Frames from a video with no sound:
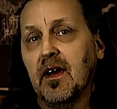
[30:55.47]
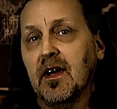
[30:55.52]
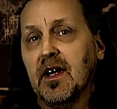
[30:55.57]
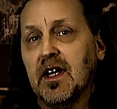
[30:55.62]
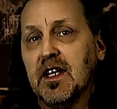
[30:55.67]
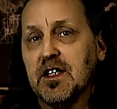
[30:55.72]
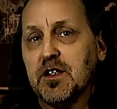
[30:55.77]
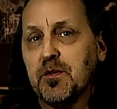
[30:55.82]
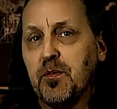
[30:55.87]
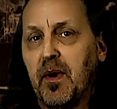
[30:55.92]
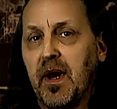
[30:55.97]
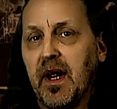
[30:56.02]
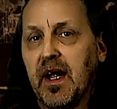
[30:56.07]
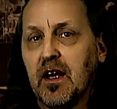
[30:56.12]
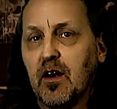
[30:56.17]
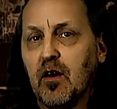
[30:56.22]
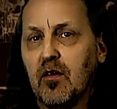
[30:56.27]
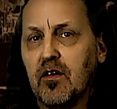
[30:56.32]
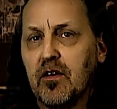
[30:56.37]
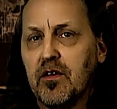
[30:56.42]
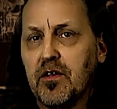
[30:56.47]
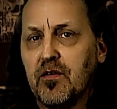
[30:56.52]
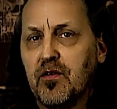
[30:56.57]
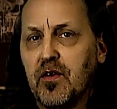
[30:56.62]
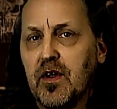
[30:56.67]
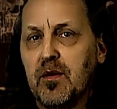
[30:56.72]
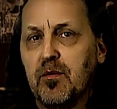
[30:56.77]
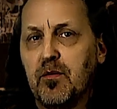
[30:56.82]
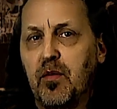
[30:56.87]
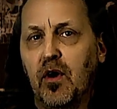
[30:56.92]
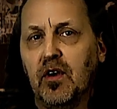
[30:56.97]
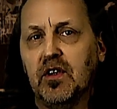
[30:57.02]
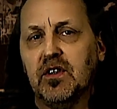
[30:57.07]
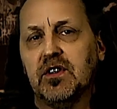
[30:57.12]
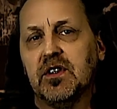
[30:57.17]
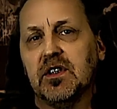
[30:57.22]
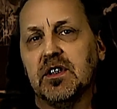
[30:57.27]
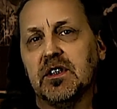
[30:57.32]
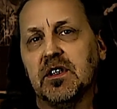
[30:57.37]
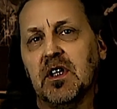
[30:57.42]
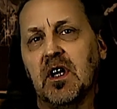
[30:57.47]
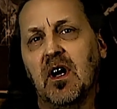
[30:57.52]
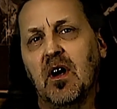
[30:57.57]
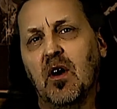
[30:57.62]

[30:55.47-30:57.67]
He's playing over 3 boxes,